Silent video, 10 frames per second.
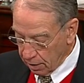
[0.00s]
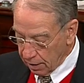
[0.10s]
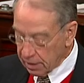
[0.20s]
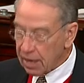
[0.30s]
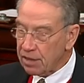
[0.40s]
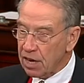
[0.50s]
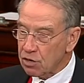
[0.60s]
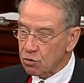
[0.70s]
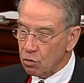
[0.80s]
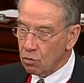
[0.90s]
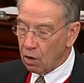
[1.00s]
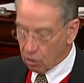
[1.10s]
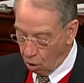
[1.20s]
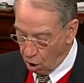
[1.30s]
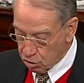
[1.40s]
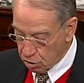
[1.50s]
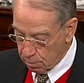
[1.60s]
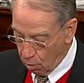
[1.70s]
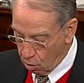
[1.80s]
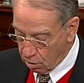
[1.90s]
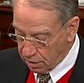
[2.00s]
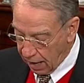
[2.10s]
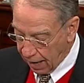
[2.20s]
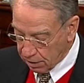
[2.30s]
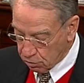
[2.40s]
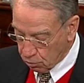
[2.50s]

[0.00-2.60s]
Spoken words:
It did this through across-the-board tax